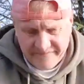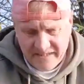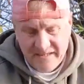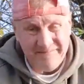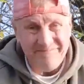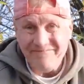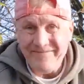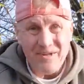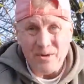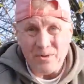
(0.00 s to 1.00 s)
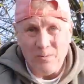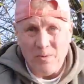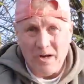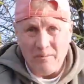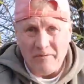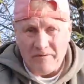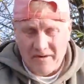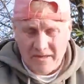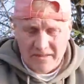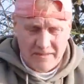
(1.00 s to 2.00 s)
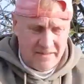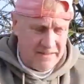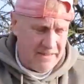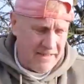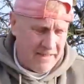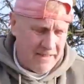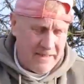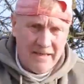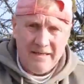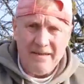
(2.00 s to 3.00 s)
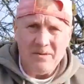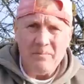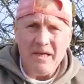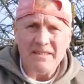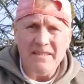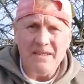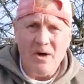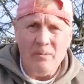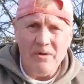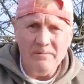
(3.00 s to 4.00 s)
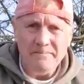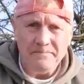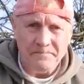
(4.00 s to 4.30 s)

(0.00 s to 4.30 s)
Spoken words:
and not a good one, I'm afraid. Another pesky common.